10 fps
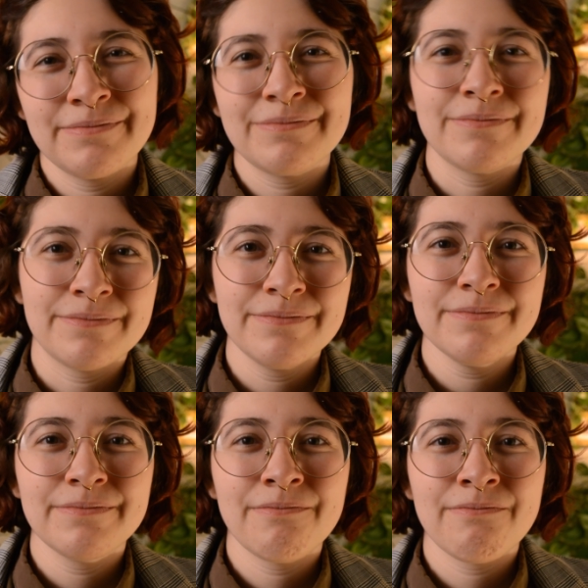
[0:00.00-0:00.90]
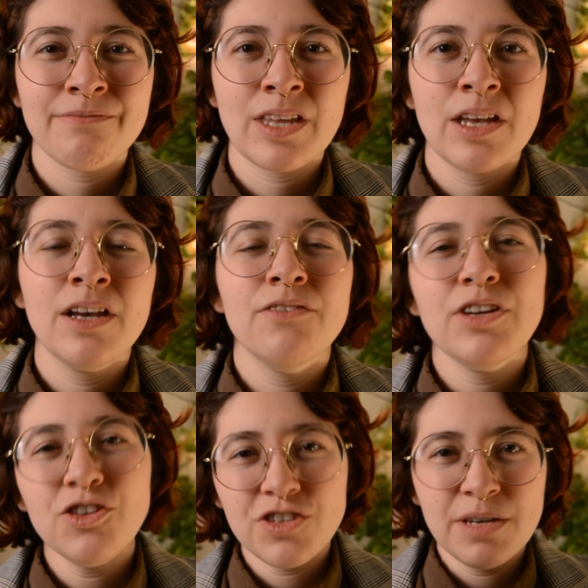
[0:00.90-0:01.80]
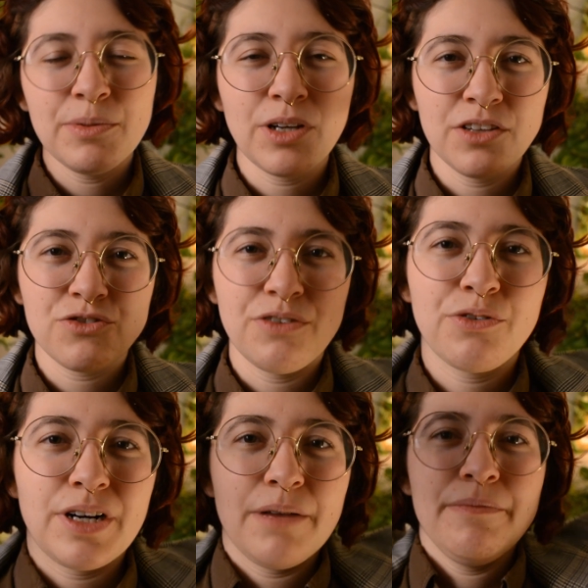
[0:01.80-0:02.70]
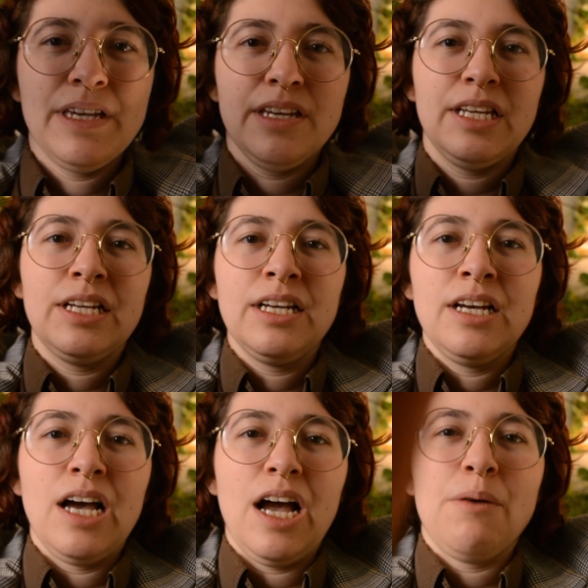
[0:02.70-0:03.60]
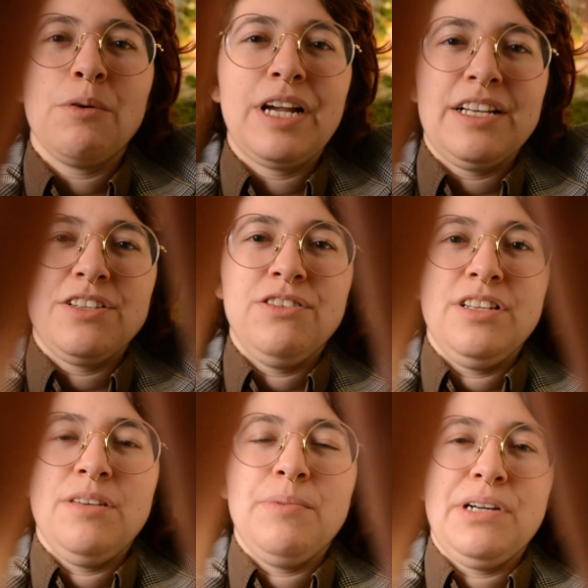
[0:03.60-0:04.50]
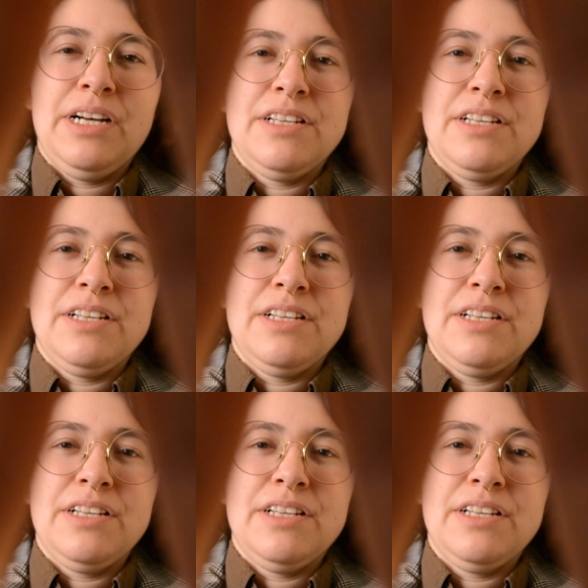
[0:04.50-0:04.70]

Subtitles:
If you just keep looking straight forward at me, I won't ask you to keep your eyes